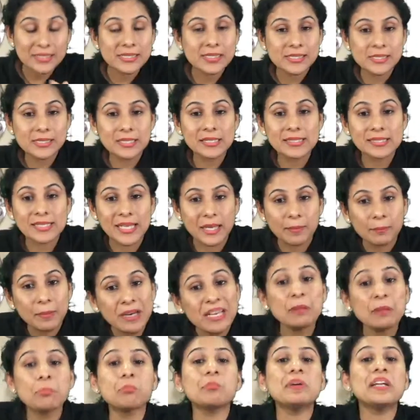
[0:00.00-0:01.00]
distal
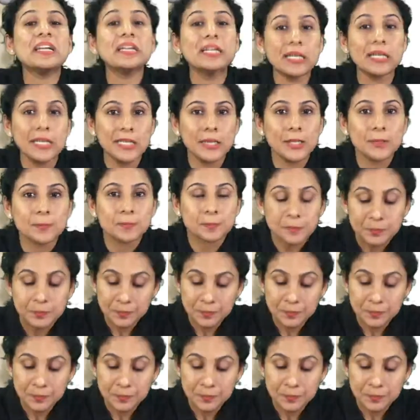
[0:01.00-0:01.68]
segment medially.